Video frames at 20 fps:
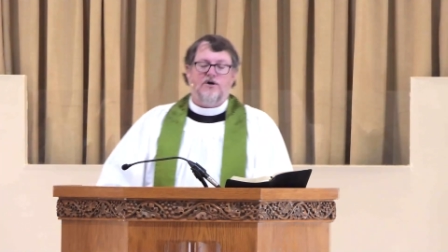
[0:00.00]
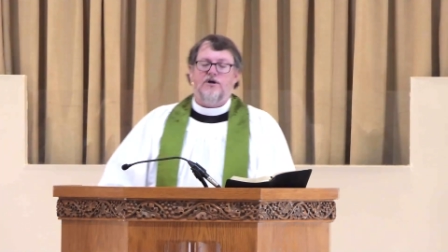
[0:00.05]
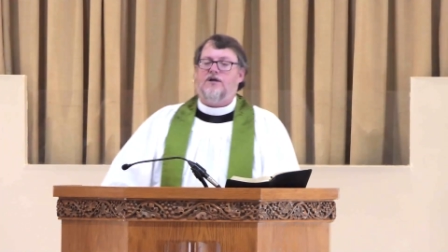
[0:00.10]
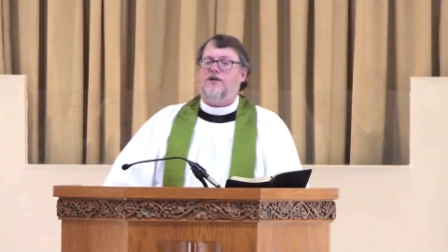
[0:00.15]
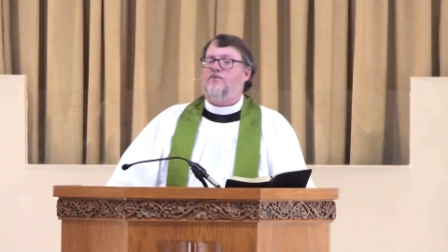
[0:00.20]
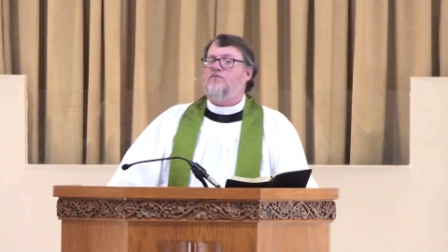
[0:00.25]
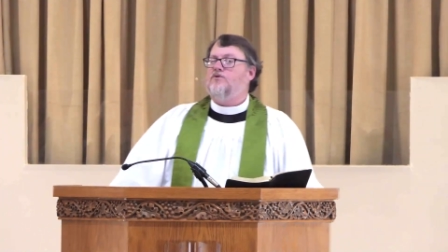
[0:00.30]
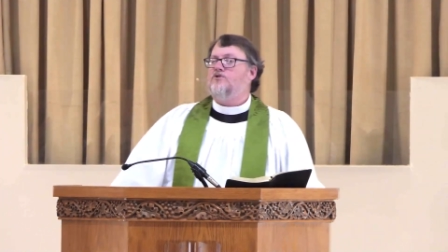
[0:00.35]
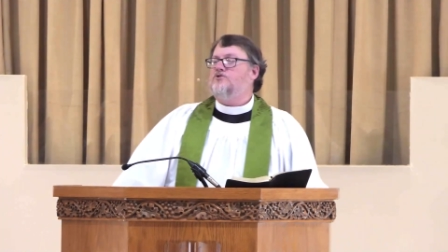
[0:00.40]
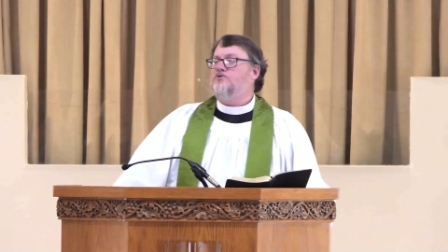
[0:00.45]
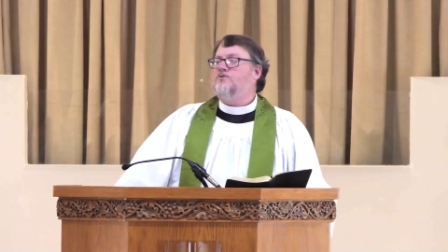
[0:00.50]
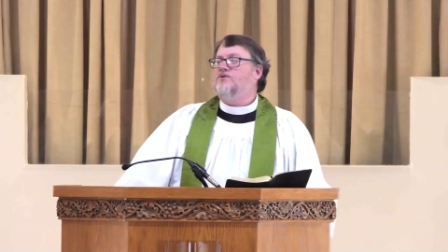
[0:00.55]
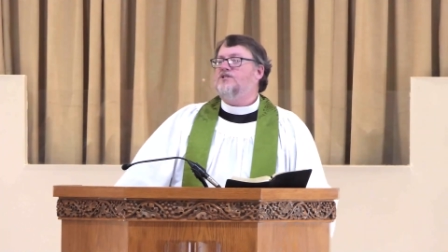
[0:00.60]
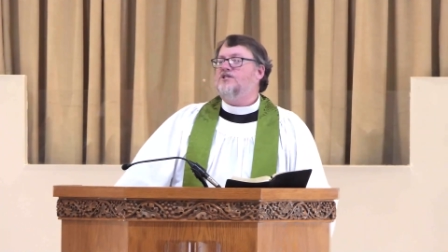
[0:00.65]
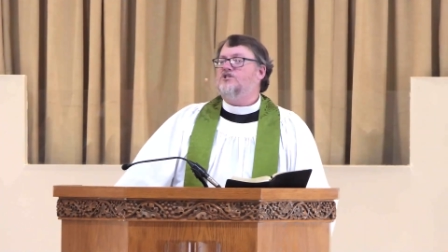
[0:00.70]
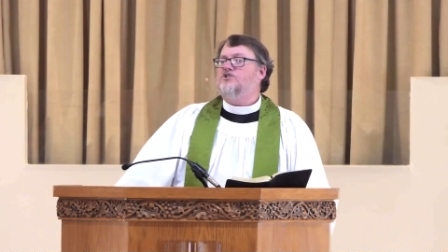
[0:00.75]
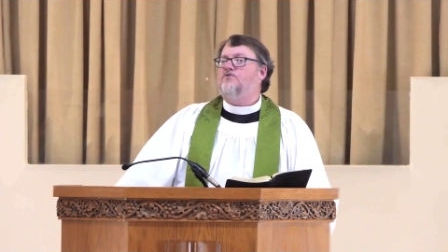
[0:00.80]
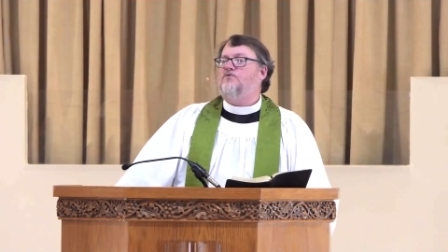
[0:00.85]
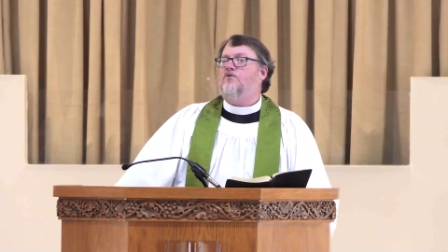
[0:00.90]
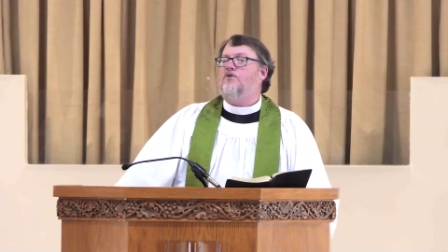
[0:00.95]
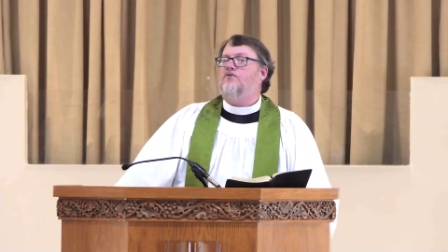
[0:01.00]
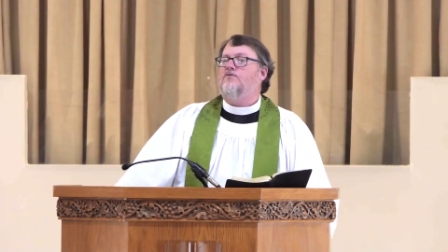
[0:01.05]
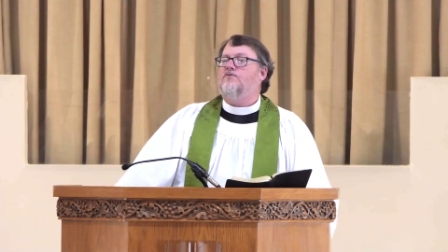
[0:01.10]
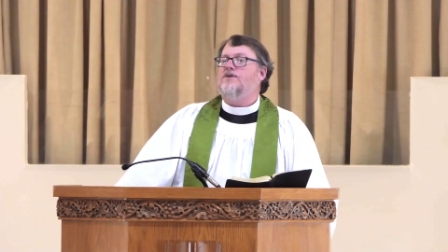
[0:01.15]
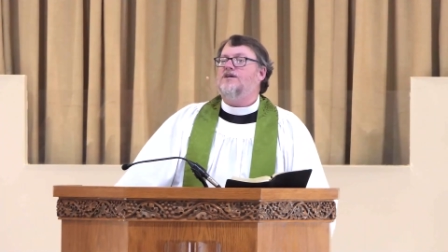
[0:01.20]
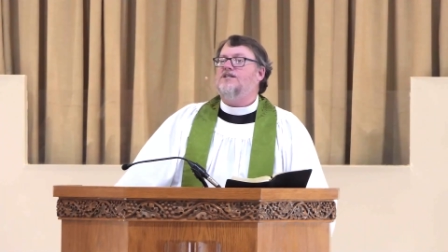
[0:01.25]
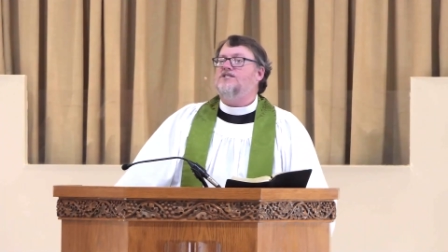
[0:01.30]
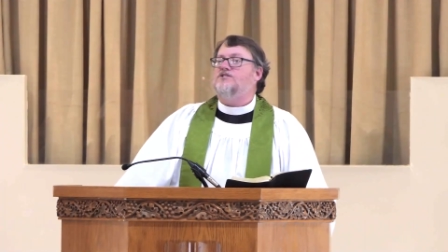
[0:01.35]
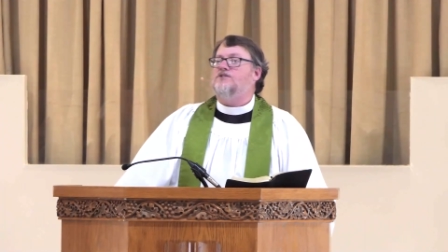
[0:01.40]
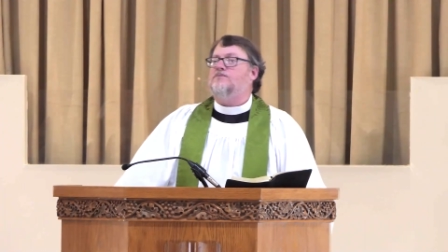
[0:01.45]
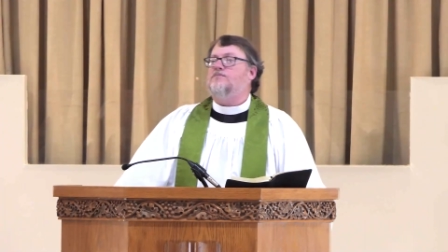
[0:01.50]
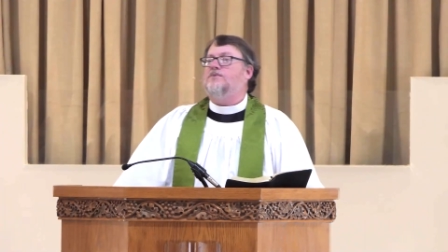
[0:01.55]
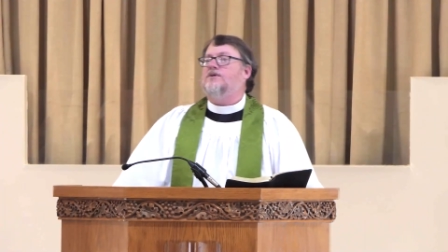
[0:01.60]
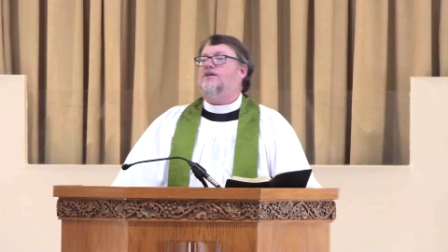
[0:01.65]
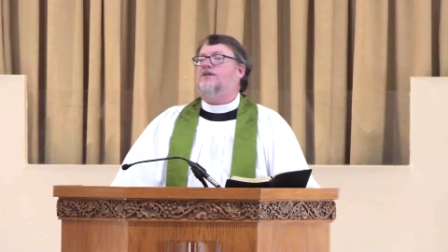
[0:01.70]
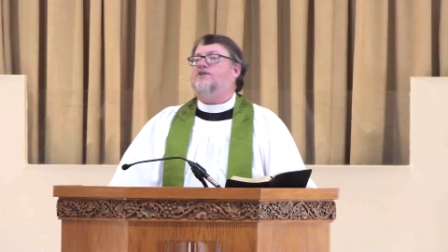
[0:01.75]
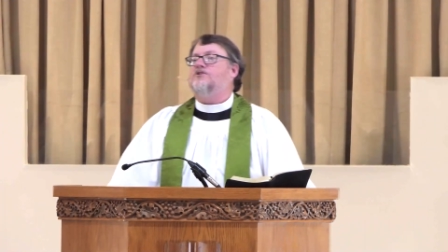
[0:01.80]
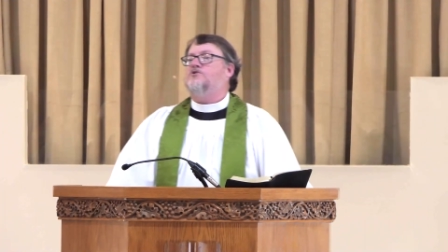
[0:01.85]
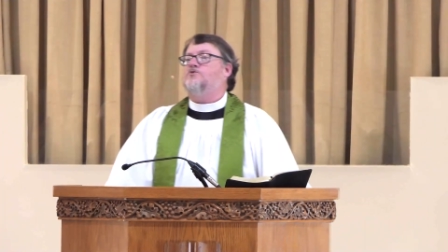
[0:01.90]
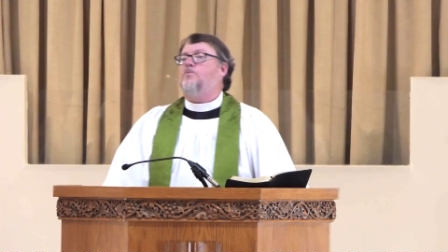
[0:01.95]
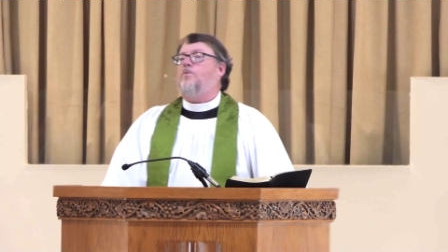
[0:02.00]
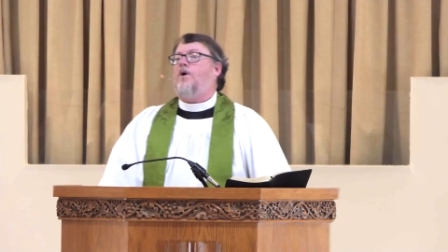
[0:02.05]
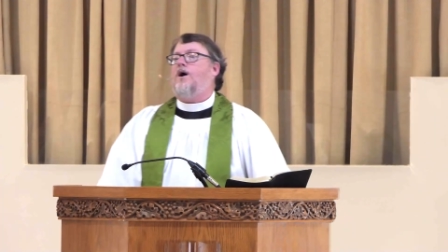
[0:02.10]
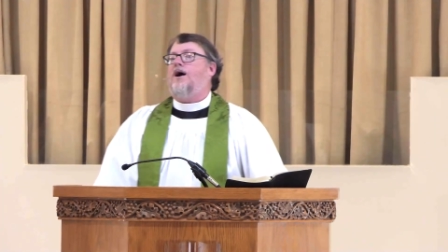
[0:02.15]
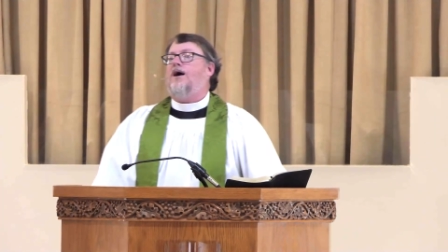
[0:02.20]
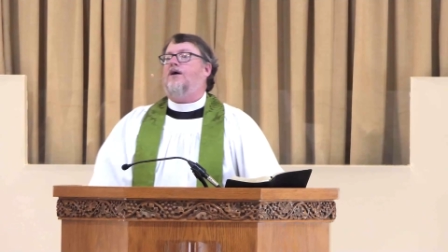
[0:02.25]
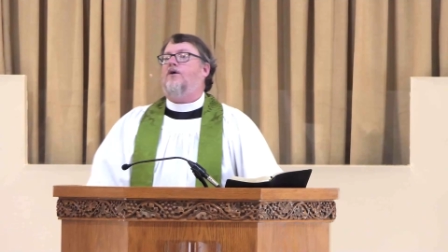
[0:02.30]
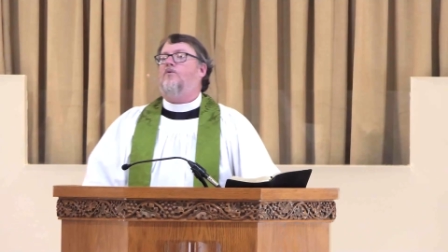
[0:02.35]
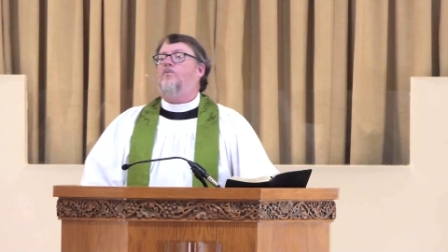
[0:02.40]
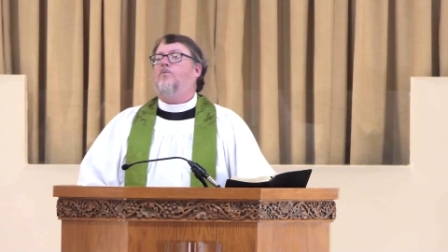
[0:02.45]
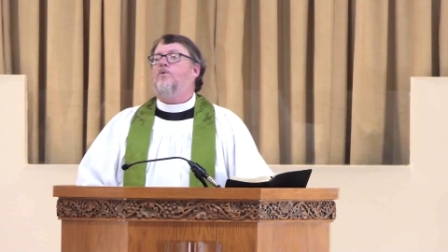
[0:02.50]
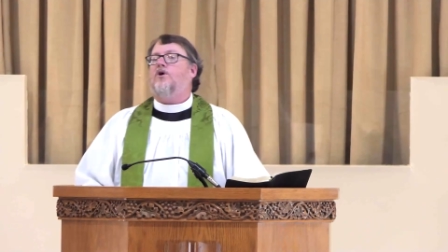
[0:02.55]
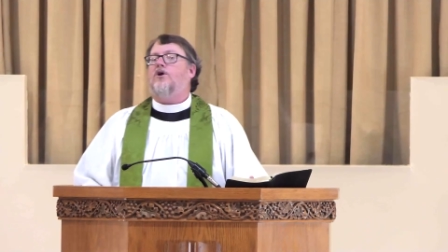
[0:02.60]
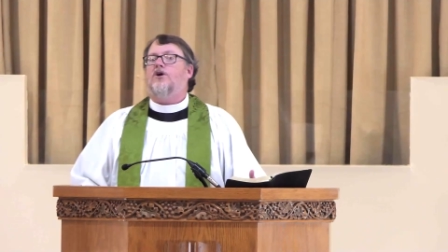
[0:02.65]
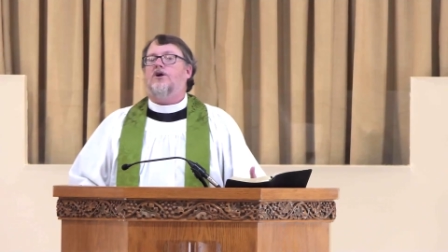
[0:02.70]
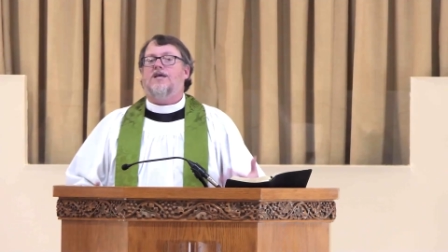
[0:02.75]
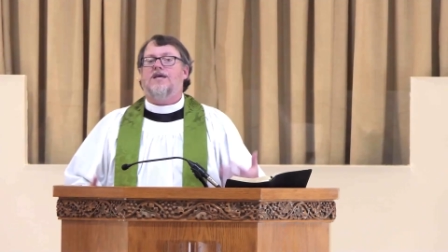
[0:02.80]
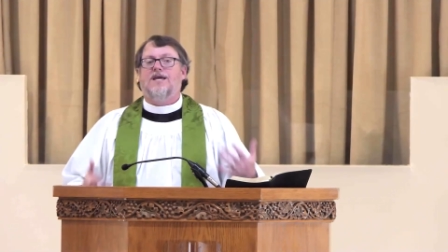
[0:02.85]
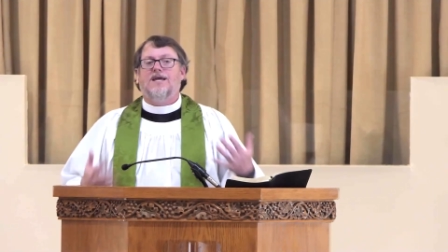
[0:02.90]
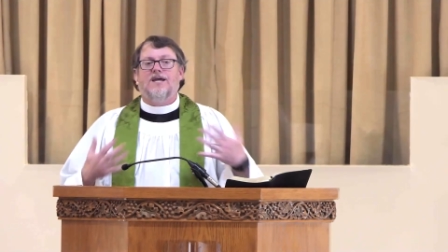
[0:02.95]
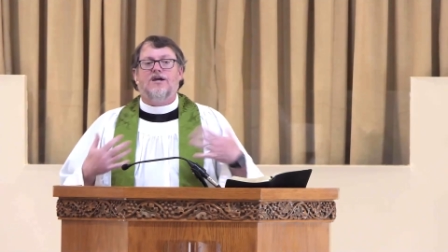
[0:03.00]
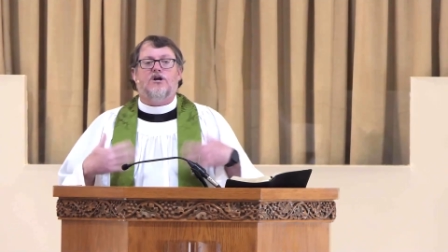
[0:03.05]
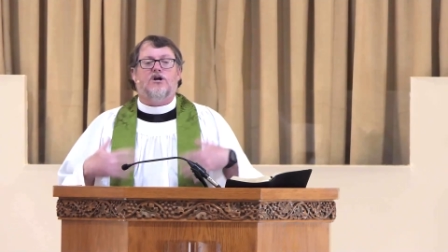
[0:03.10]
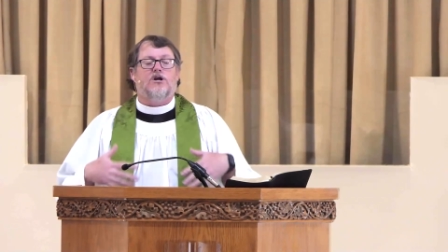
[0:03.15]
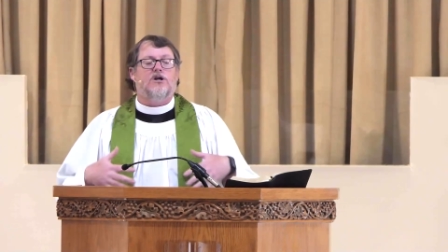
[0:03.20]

and we're doing this for a reason, because while we're here